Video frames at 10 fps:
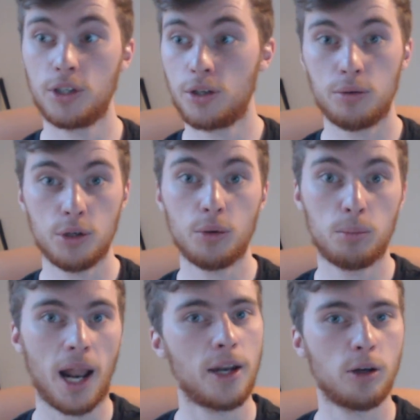you're
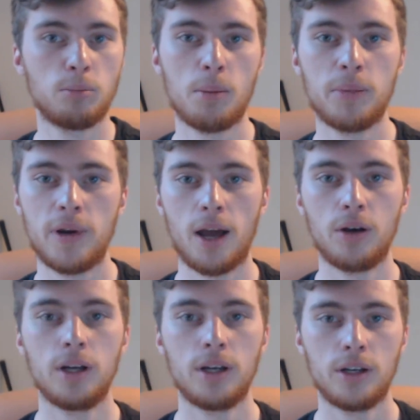planning on pumping
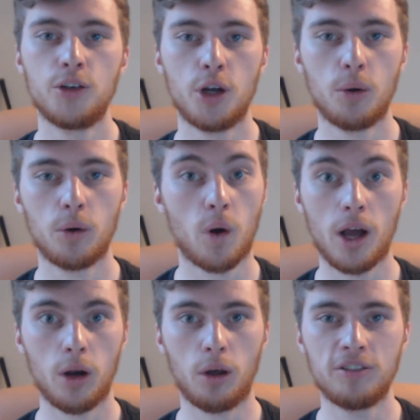out, you know,
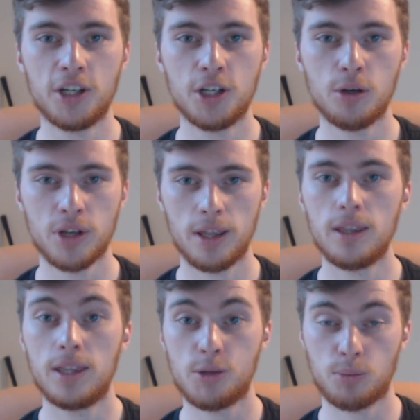quite a lot of videos,
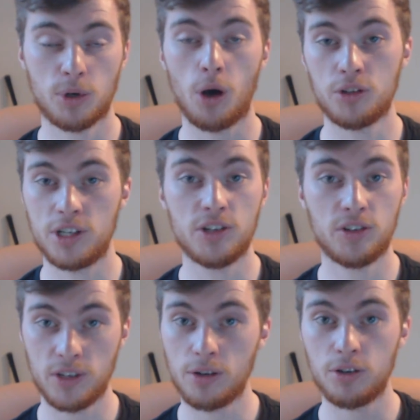this cost is
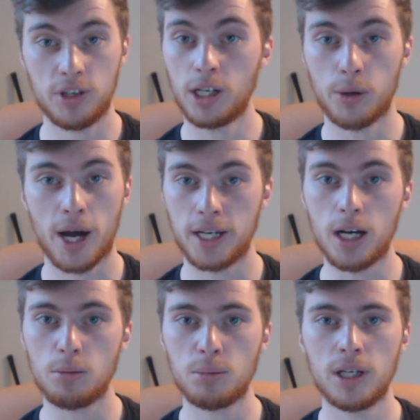seriously going to add
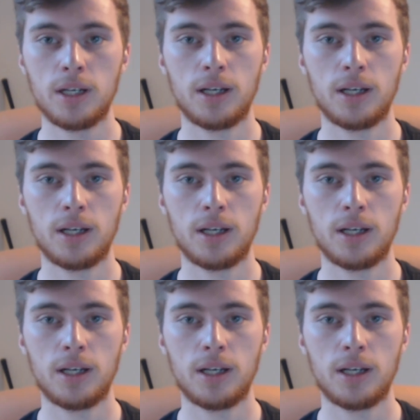up.